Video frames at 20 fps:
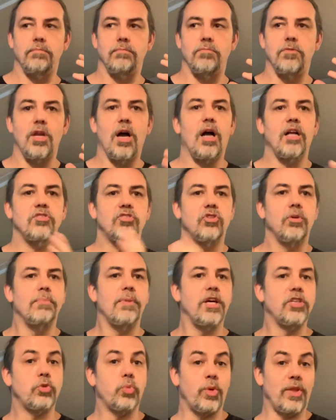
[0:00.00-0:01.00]
Not so
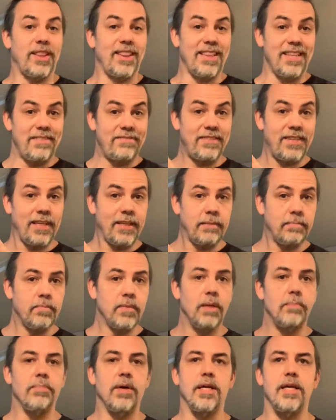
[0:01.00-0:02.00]
much with lifting,
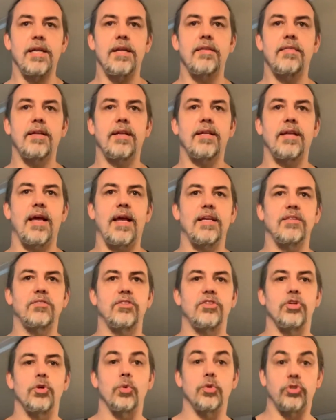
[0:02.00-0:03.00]
but anything that has to
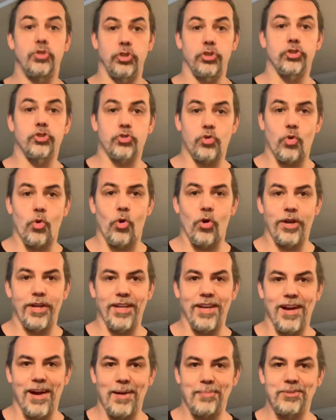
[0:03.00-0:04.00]
do with destroying
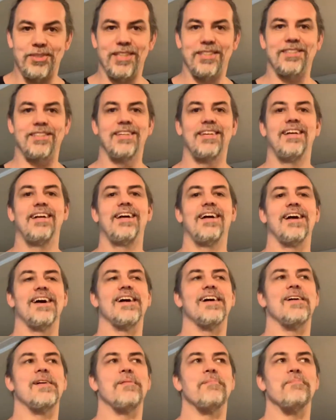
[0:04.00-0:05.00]
an object,
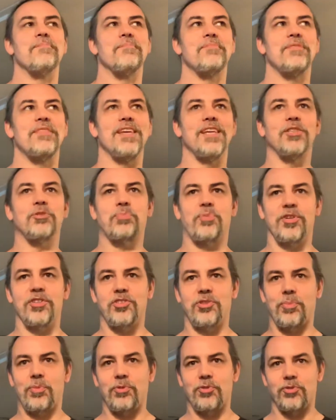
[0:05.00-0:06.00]
these
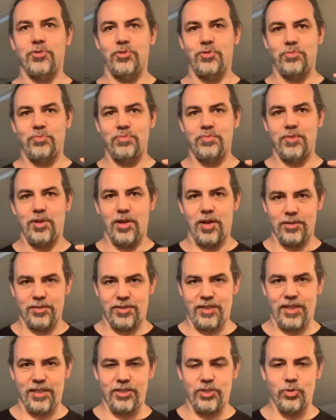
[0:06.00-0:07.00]
principles
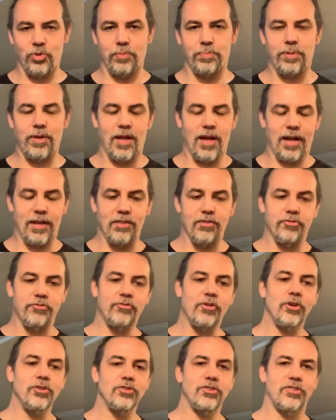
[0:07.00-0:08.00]
tend to apply. The
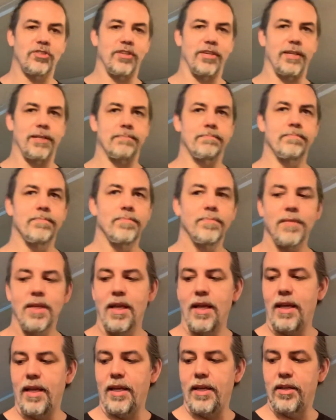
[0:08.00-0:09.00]
first thing
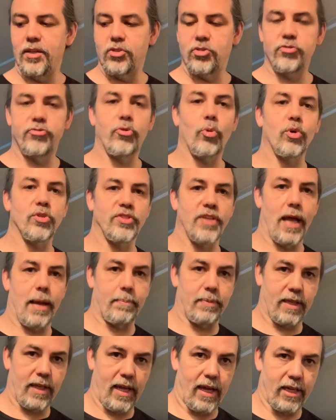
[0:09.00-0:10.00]
is force
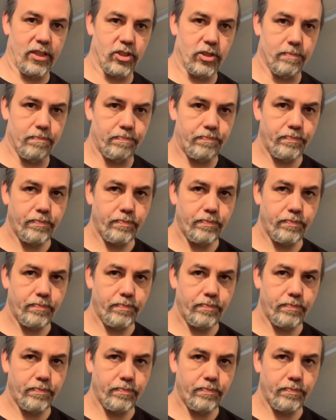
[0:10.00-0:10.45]
application.